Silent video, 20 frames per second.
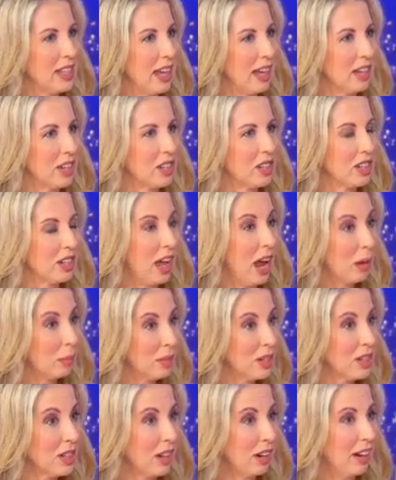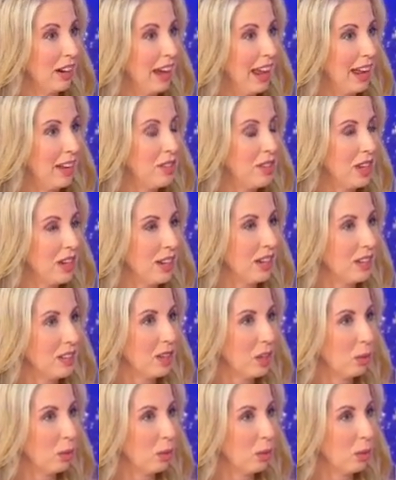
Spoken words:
that cameras are allowed in,